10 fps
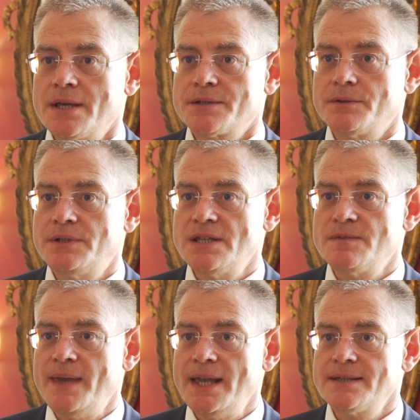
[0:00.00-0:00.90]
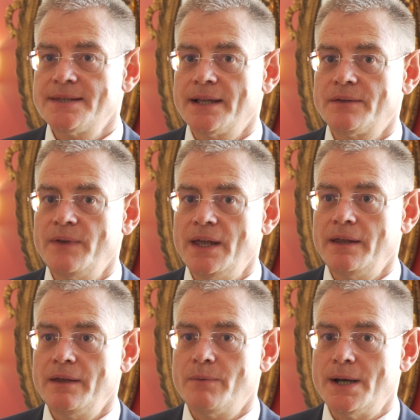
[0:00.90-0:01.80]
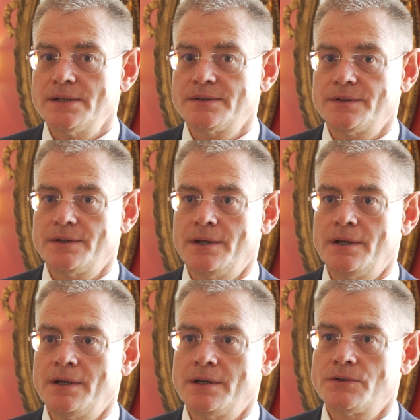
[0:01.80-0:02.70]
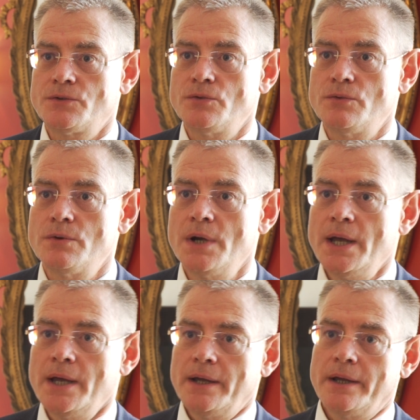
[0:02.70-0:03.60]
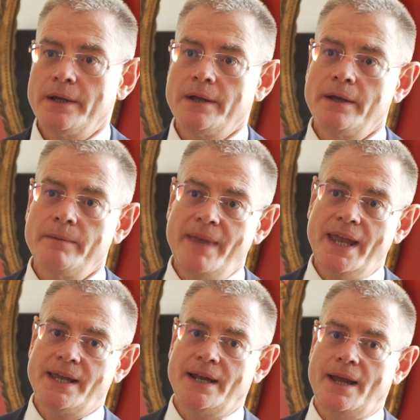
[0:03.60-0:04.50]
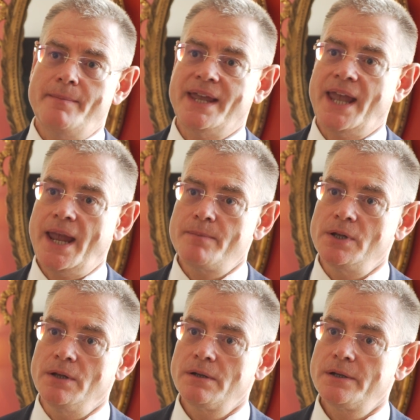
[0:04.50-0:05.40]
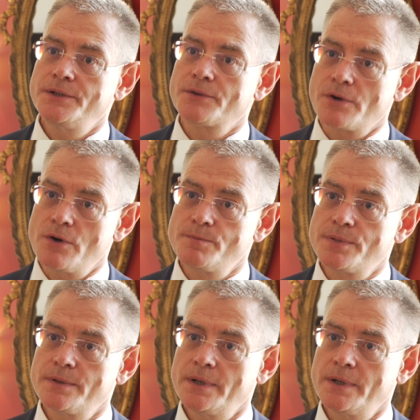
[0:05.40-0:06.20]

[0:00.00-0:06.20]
So this means that we want to make an amicable Europe,